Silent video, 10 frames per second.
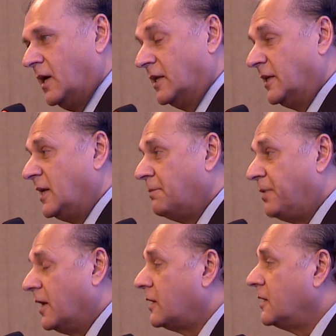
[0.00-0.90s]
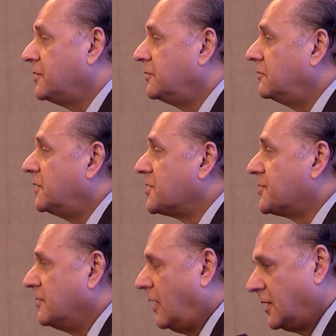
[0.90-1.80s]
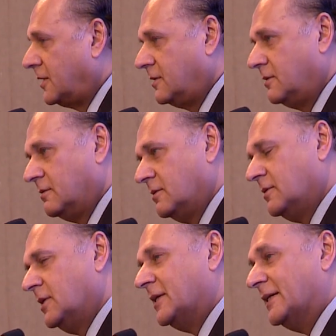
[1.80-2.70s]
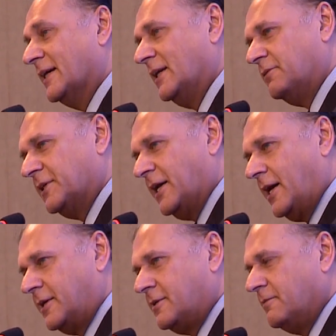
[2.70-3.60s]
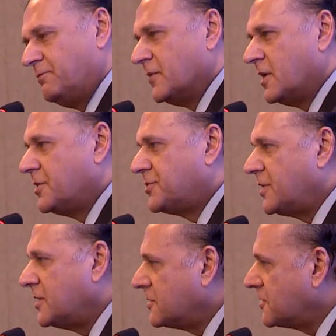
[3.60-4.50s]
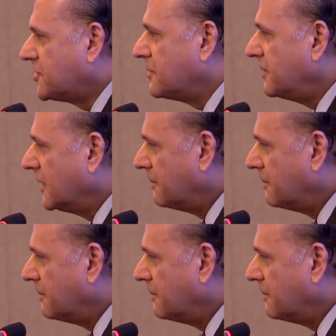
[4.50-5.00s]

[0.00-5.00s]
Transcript: And any parent who does not deliver that ceases to be